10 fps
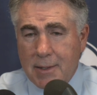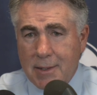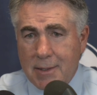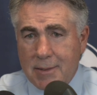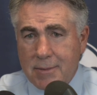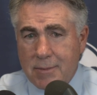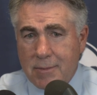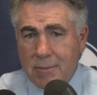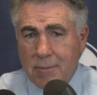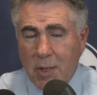and
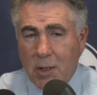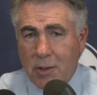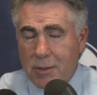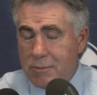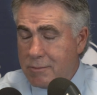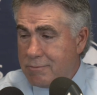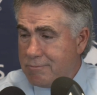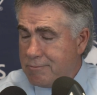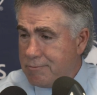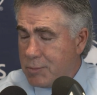made a good
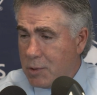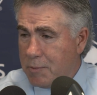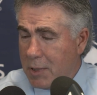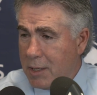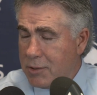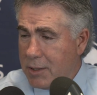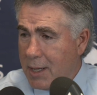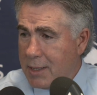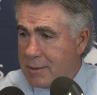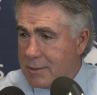good play on the
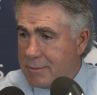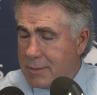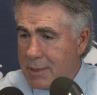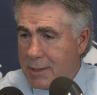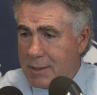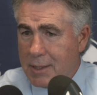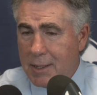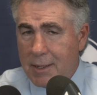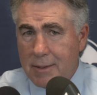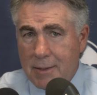net, and and
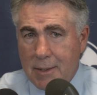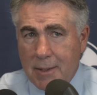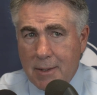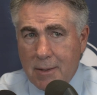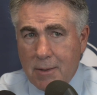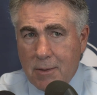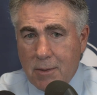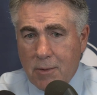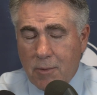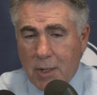uh,
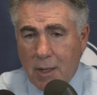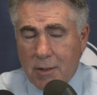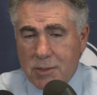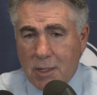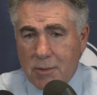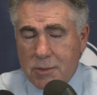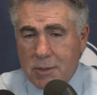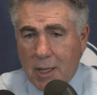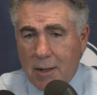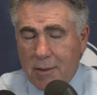we got ourselves
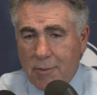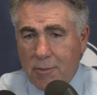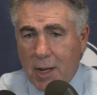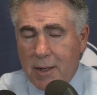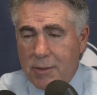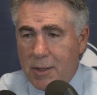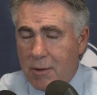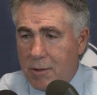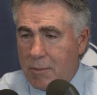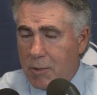kind of righted there
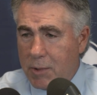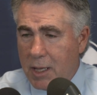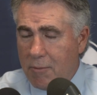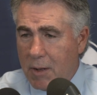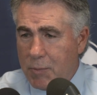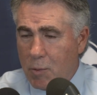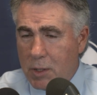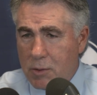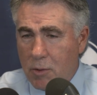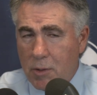a little bit. We gave up the
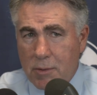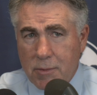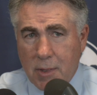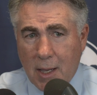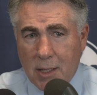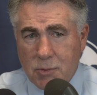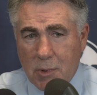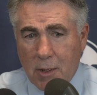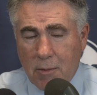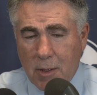one goal, and Cass we
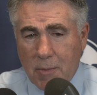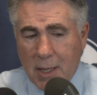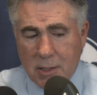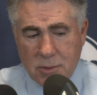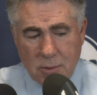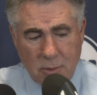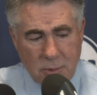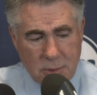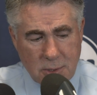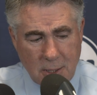got it right back, so it
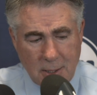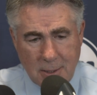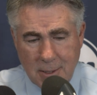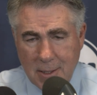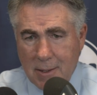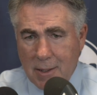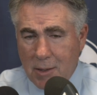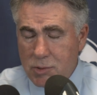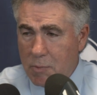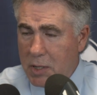was uh,
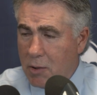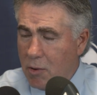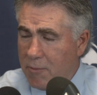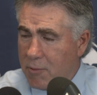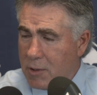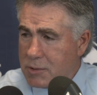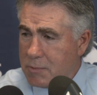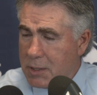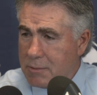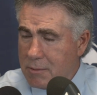that was a big goal for us,
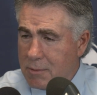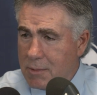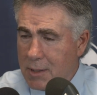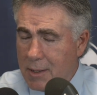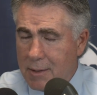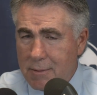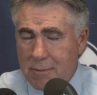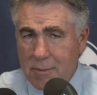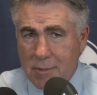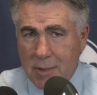but. Uh,
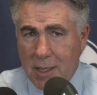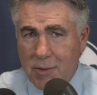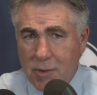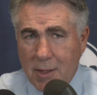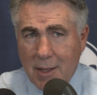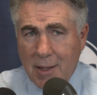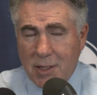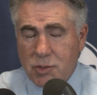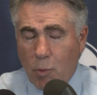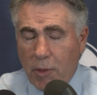Keith,
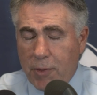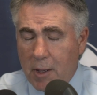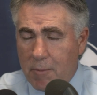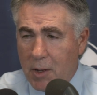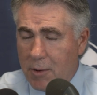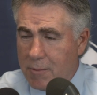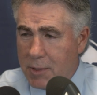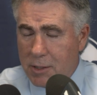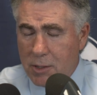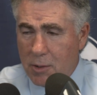that's the one thing about him
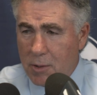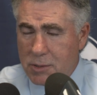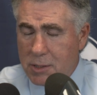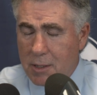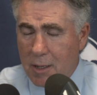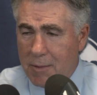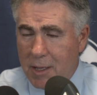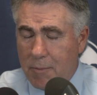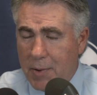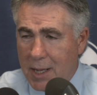that you notice. He come,
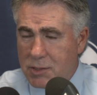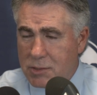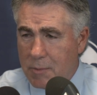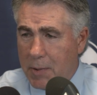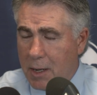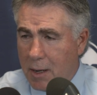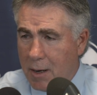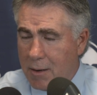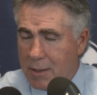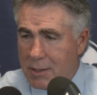he passes the puck
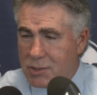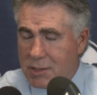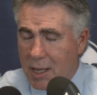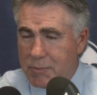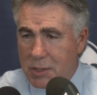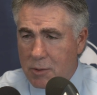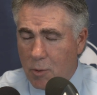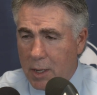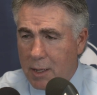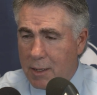hard. He snaps it
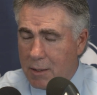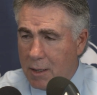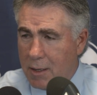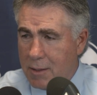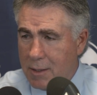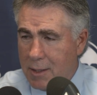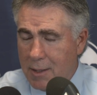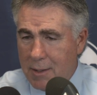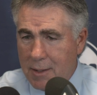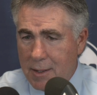quick and hard,
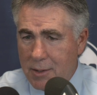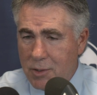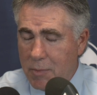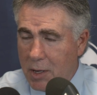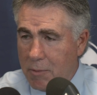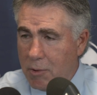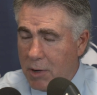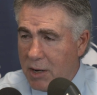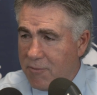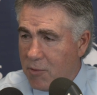and you better be
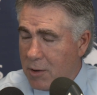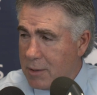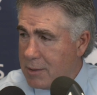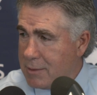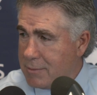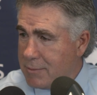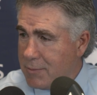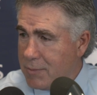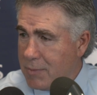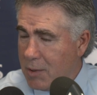ready for it. And
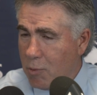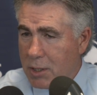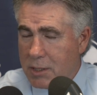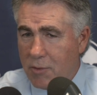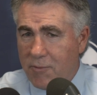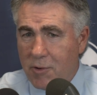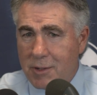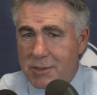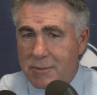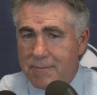it worked out for
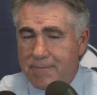us.